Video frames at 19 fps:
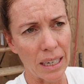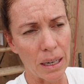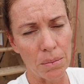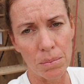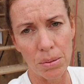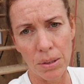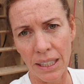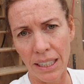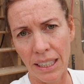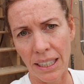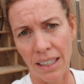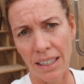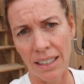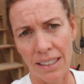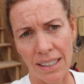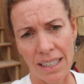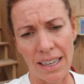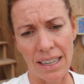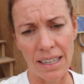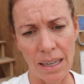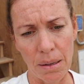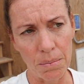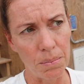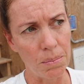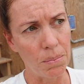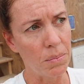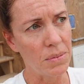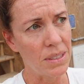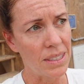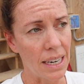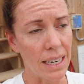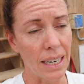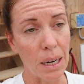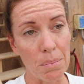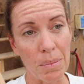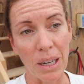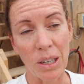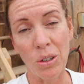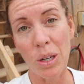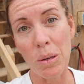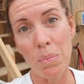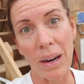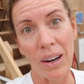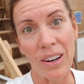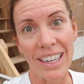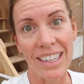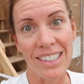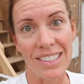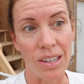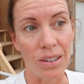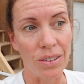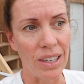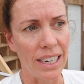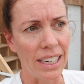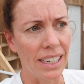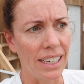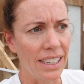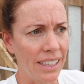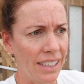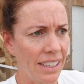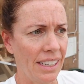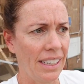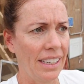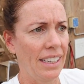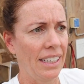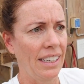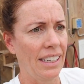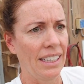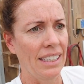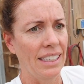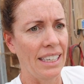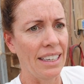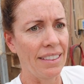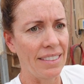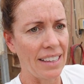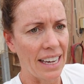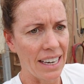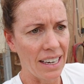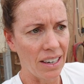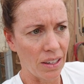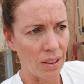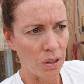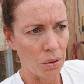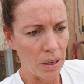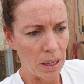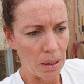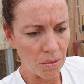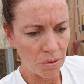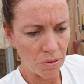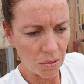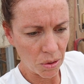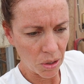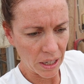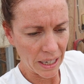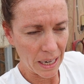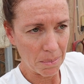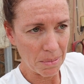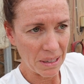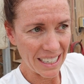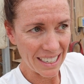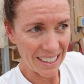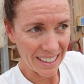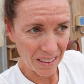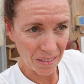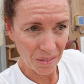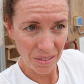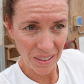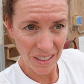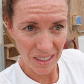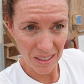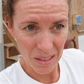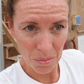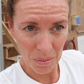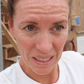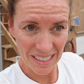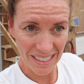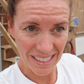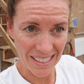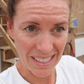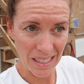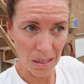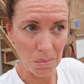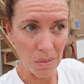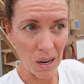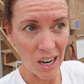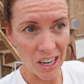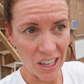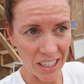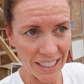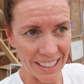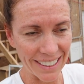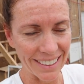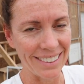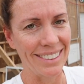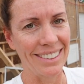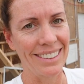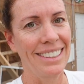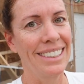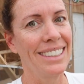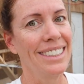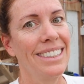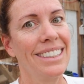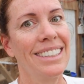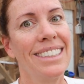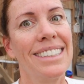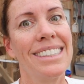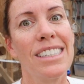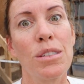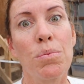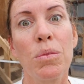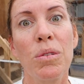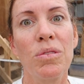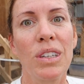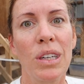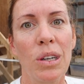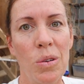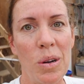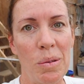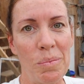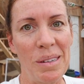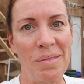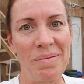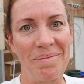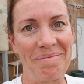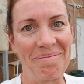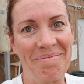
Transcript: now I'm setting up my creep areas already. Get that out of the way before I'm needed in the fields, because I see Mark is moving equipment.